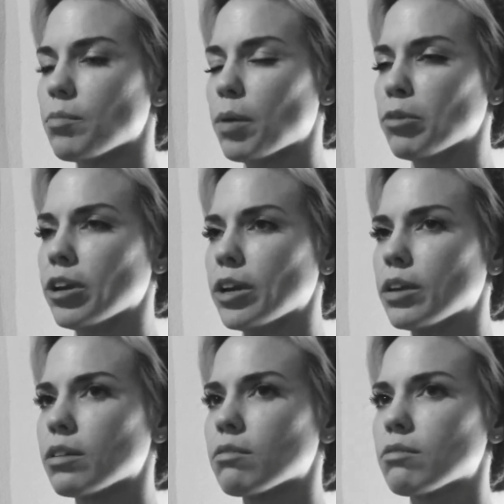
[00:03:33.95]

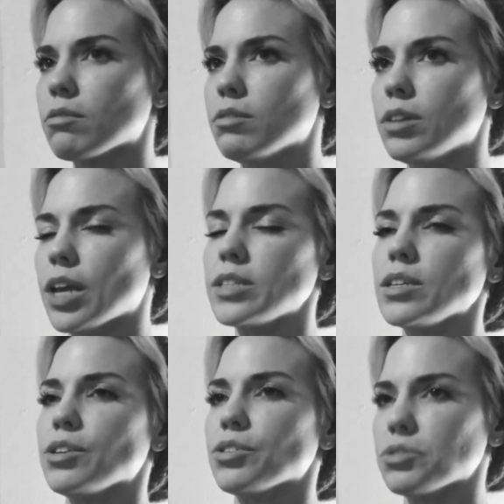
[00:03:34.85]
Memory.
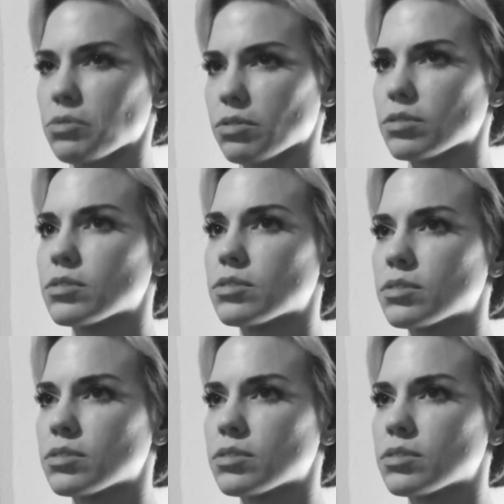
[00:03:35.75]
19 years old.